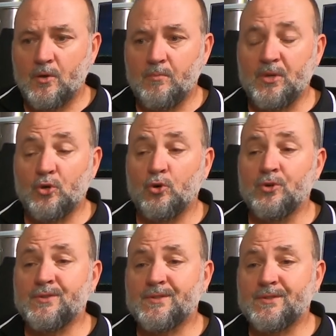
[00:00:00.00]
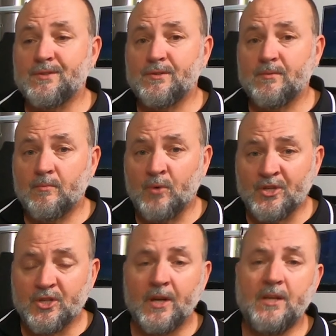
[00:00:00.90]
Because by
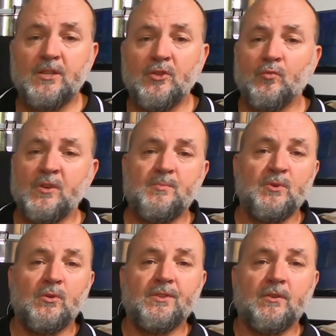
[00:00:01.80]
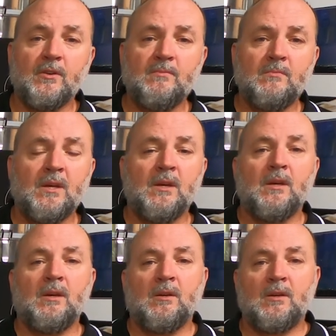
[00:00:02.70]
changing the recipe all the time,
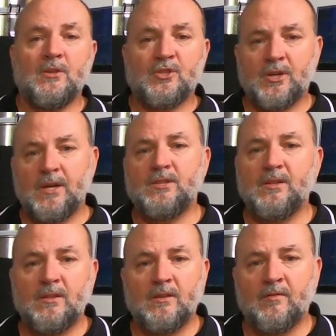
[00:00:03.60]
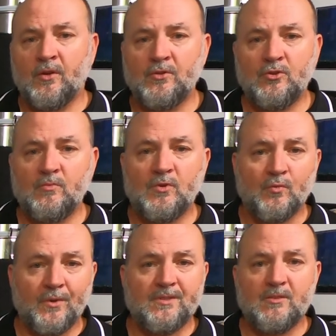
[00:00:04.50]
changing the volume, the
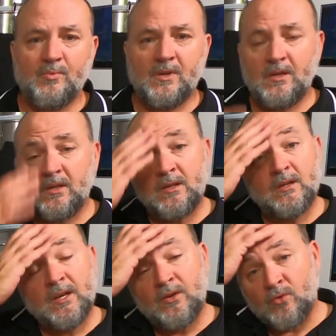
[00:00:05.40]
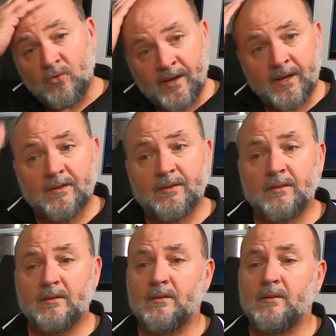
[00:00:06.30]
recipe, and all that,
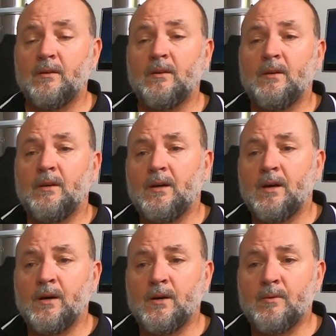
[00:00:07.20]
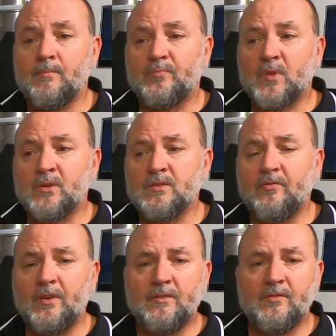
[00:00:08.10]
I was
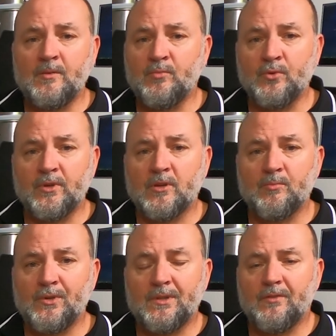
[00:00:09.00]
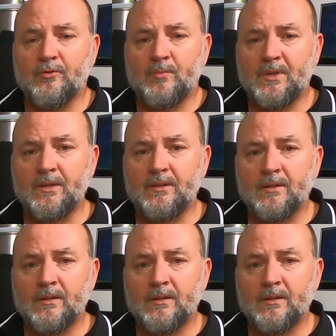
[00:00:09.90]
effectively brewing a completely different beer,